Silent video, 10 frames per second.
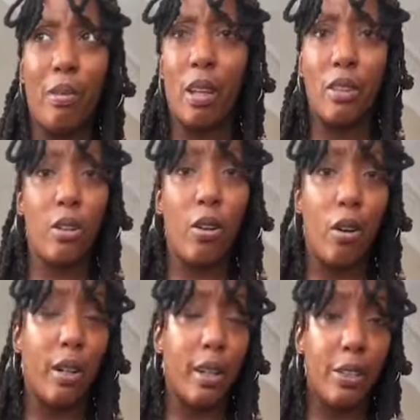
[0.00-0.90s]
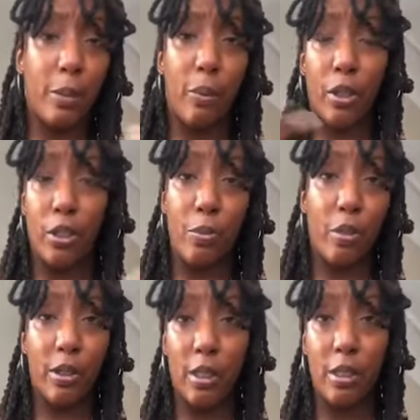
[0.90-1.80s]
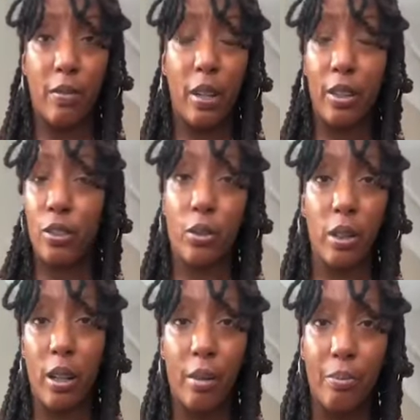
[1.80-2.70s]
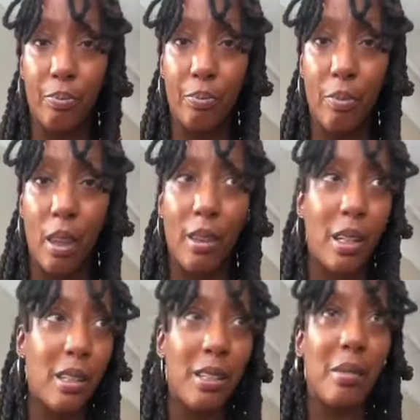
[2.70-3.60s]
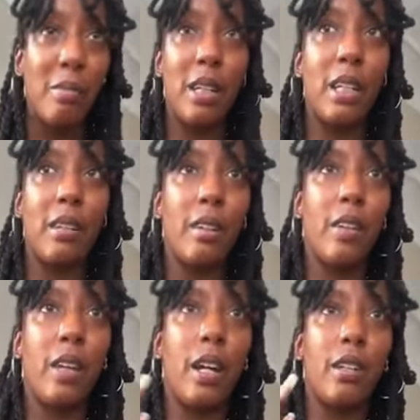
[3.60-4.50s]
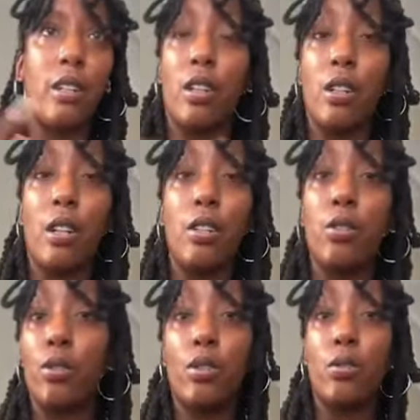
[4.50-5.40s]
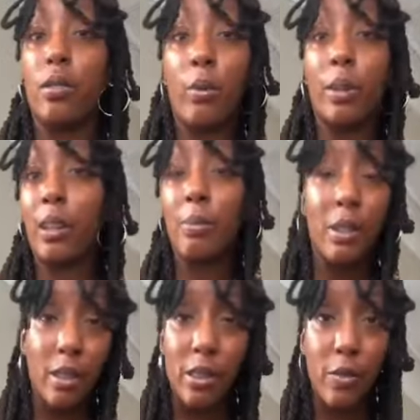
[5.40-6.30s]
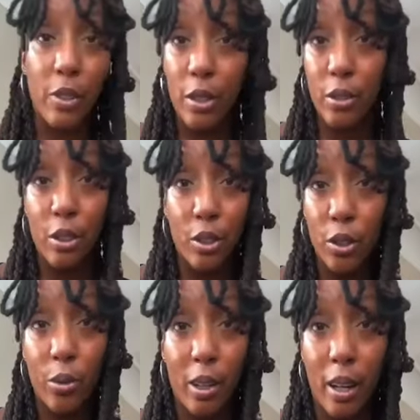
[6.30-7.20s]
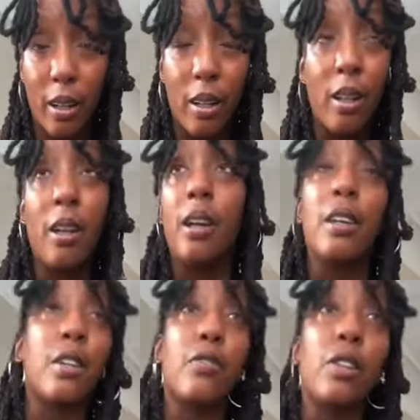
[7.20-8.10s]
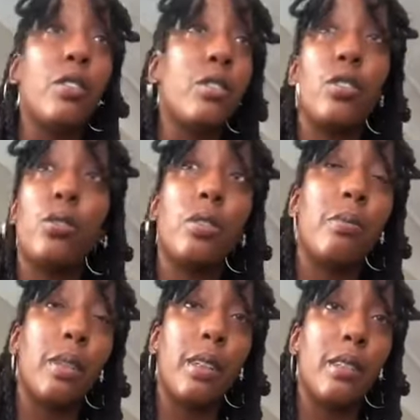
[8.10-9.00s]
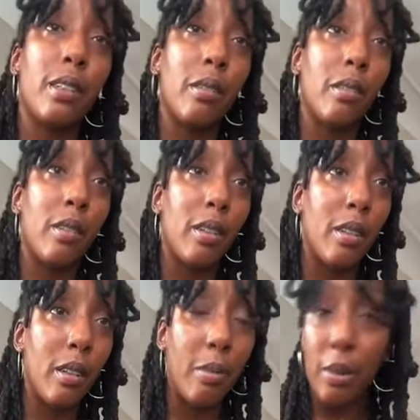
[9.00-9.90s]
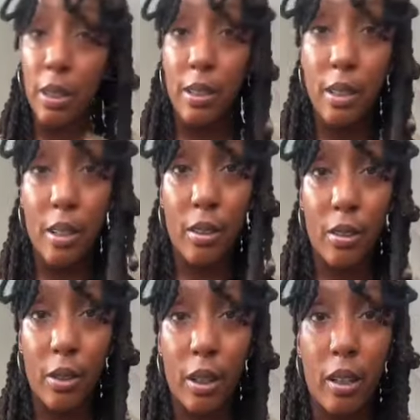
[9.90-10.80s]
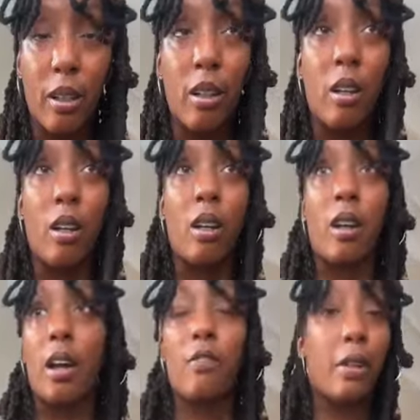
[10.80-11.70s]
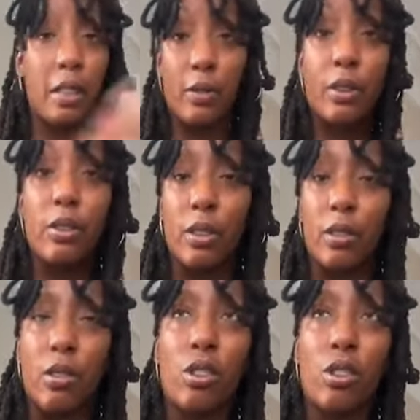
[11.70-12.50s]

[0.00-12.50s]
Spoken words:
There are all kinds of pleasure points in the vaginal canal. It doesn't mean that, and you can do that without a penis. The fingers can do a lot. The fingers can do some things that a penis can't, okay, and vice versa.